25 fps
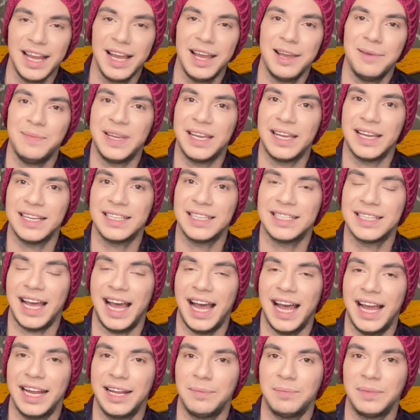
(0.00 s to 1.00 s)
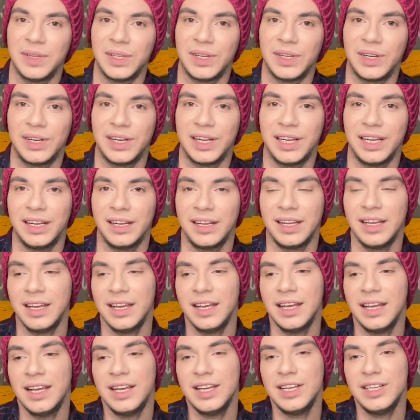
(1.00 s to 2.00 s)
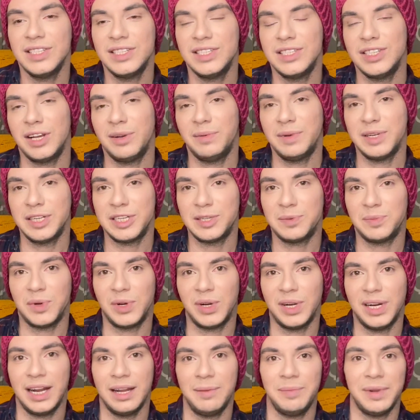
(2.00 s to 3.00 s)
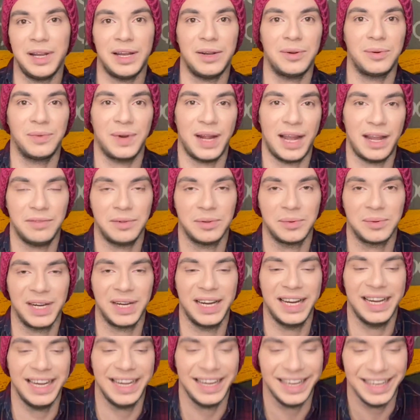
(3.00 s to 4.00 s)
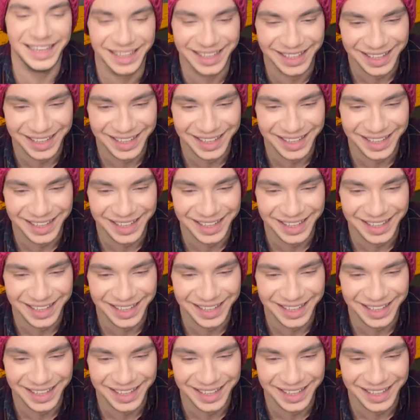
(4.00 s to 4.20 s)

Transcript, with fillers: because I am learning so much more about Ravelry.